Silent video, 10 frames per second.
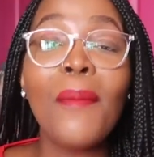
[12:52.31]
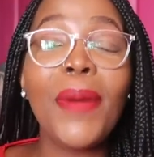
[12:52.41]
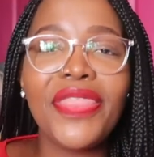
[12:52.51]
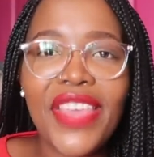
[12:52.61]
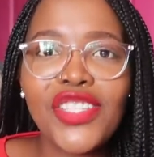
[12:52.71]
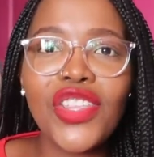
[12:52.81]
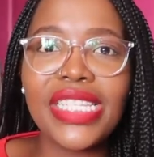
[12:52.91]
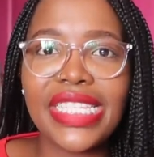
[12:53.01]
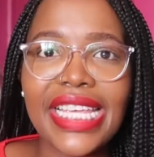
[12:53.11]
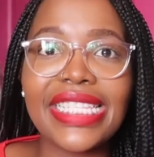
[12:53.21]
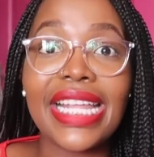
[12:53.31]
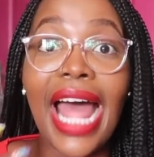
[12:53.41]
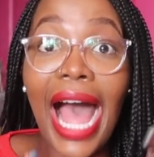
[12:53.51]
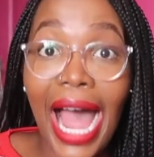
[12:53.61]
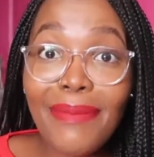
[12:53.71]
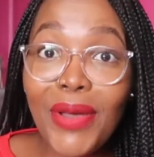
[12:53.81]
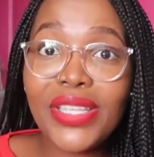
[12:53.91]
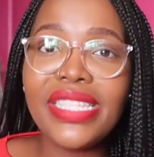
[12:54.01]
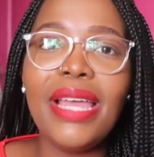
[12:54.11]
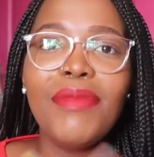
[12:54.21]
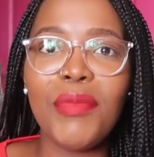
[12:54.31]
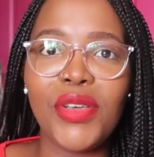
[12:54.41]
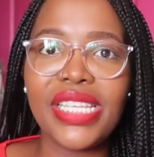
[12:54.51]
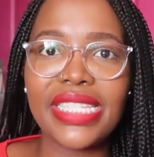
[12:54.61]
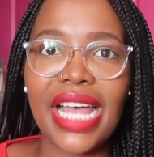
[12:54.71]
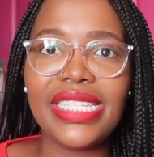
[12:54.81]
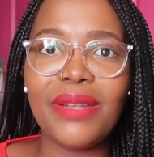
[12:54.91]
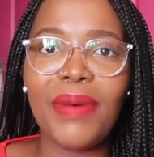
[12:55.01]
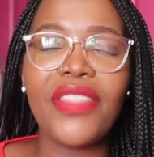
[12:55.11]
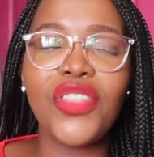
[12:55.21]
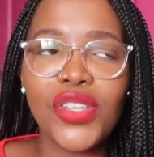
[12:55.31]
but these are the 6 that I personally am the most excited about.